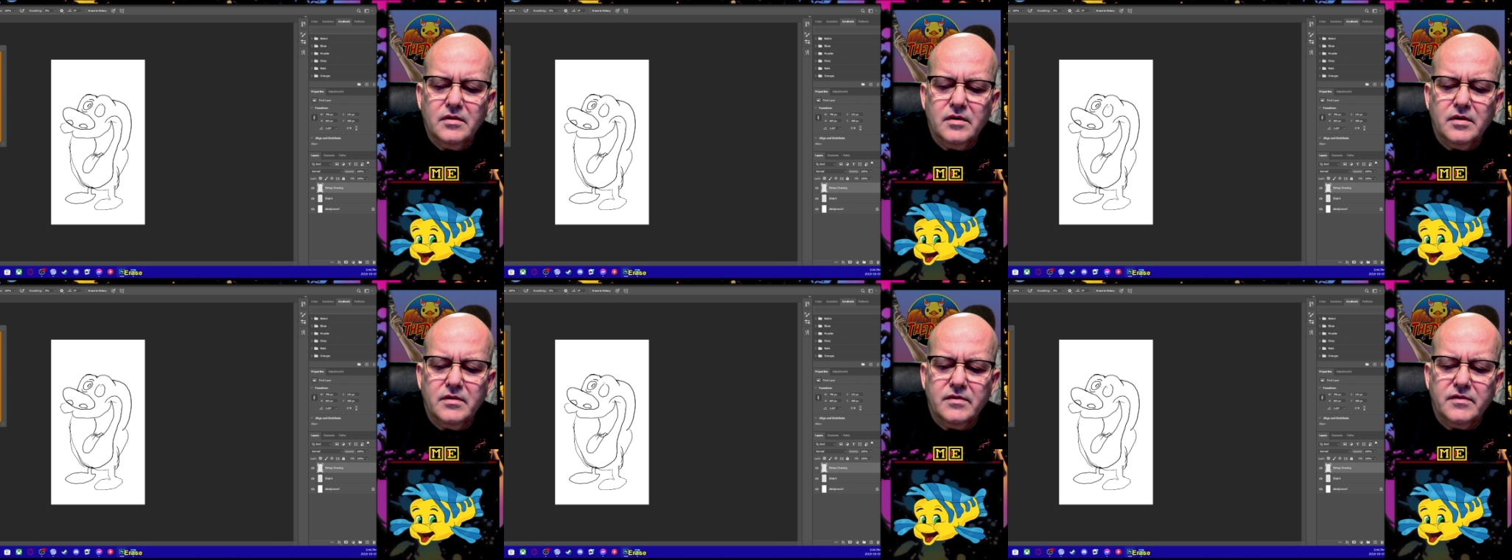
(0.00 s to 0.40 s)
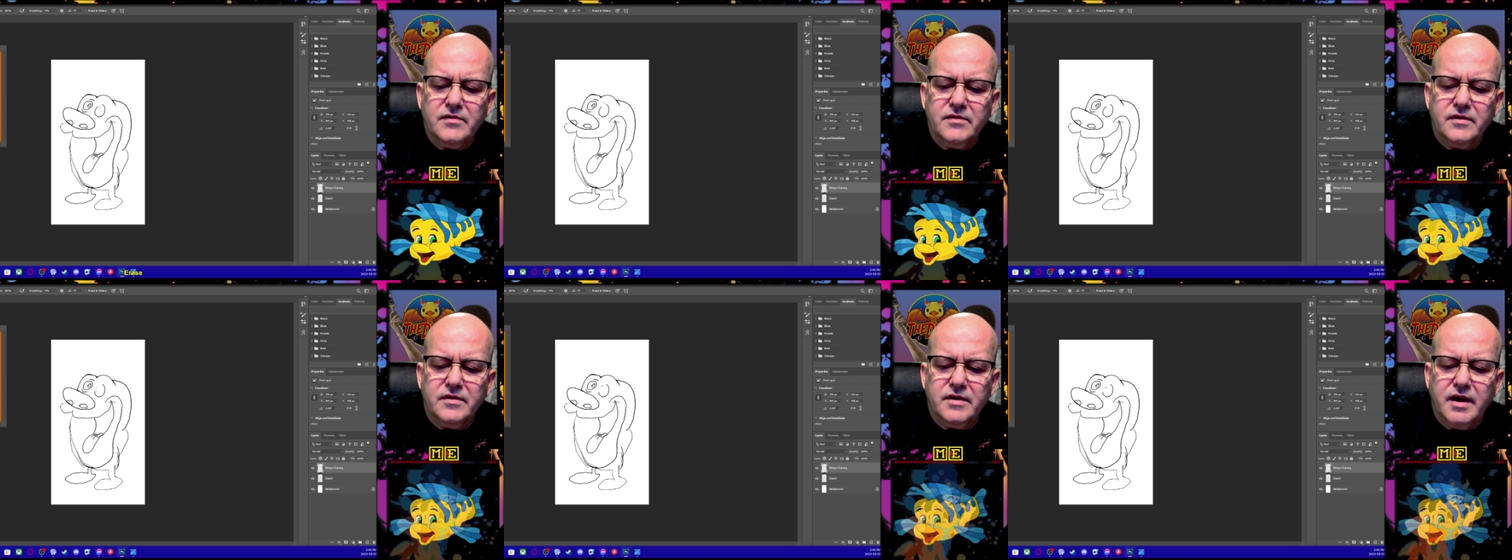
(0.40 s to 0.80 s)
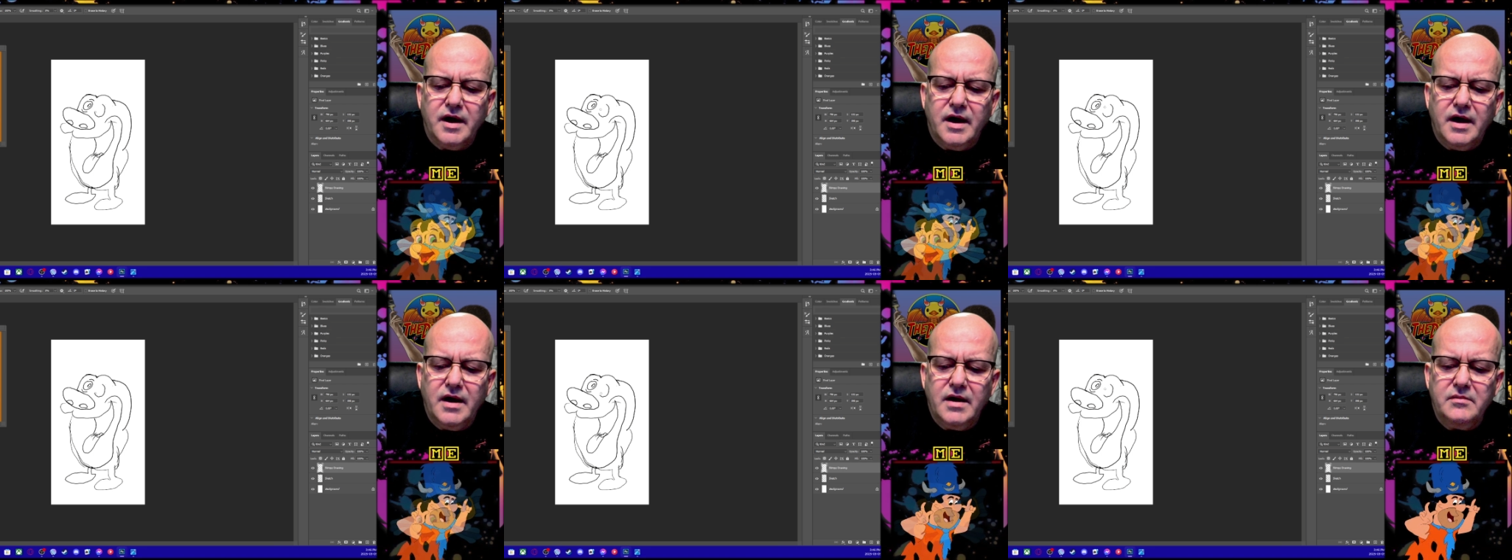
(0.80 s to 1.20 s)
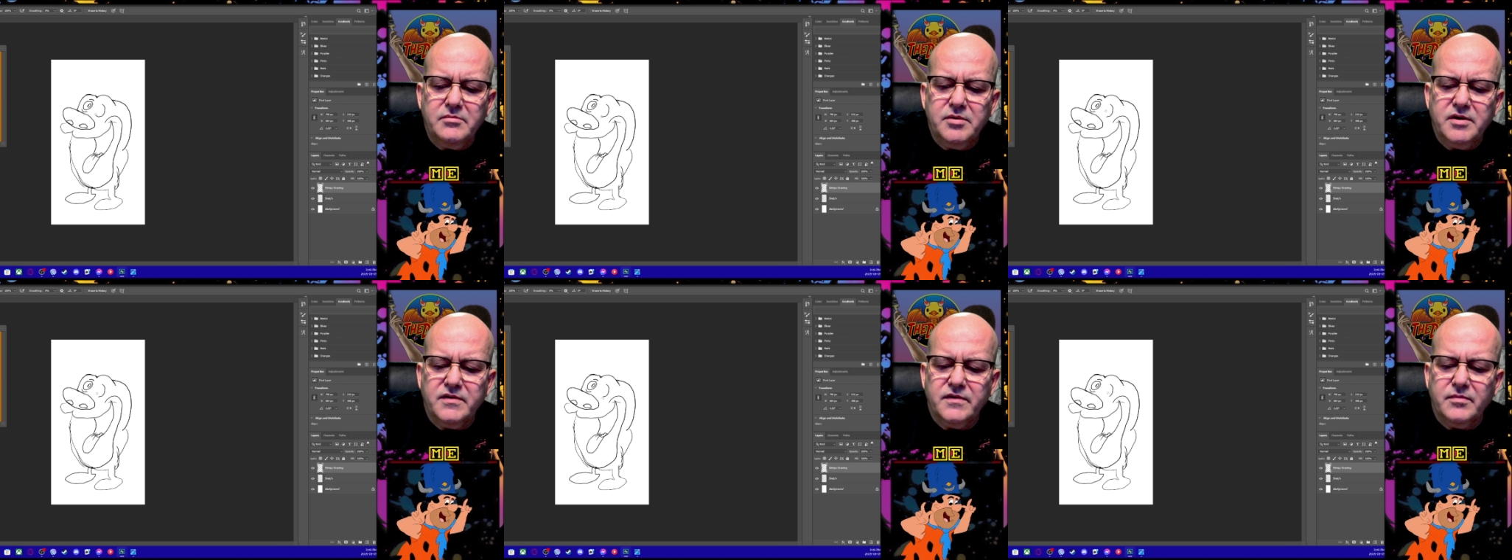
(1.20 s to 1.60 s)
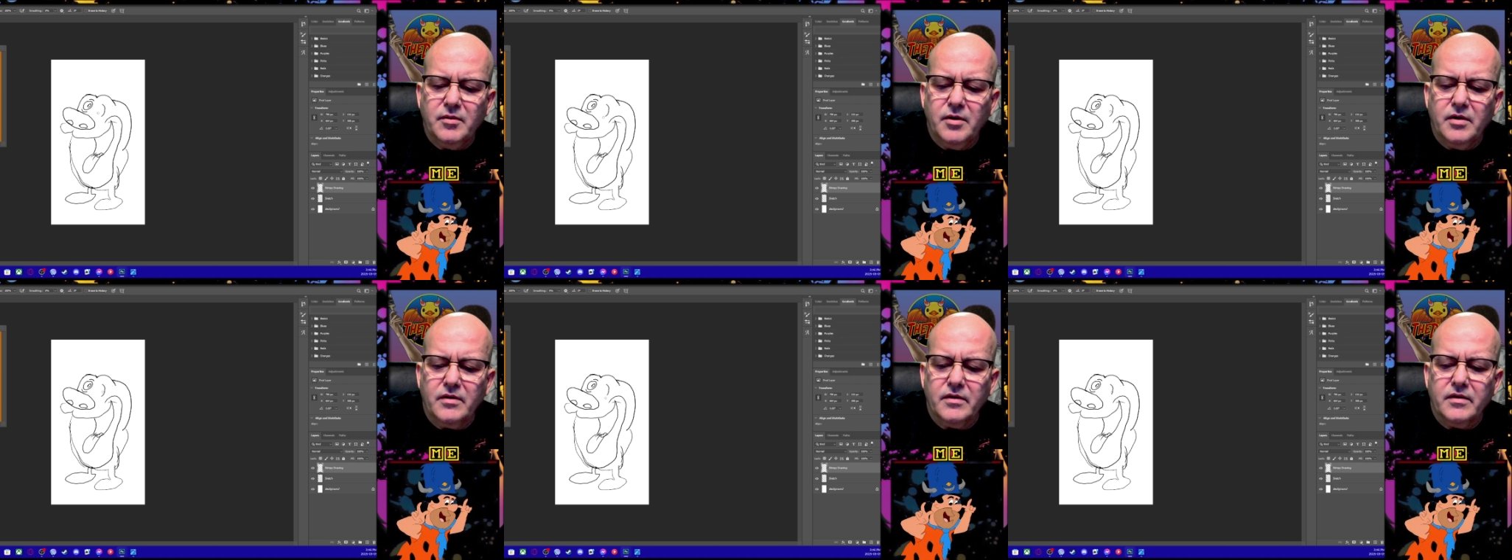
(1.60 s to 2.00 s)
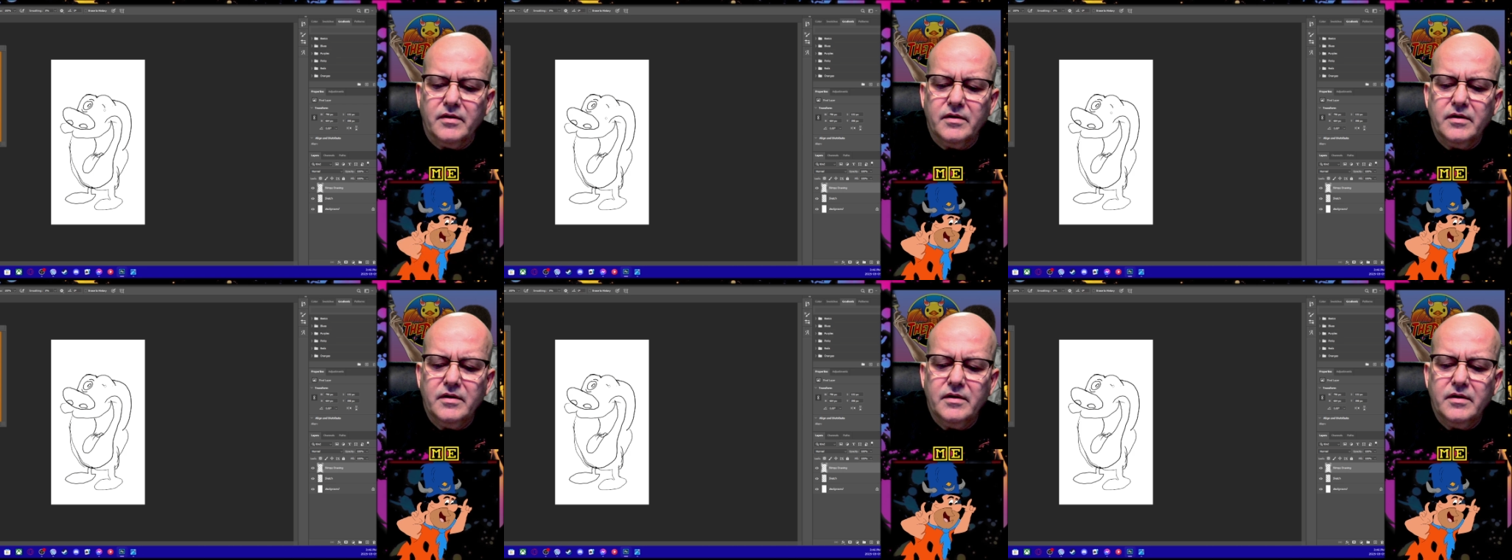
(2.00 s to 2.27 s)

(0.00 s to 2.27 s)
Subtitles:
And just a tad bit smaller.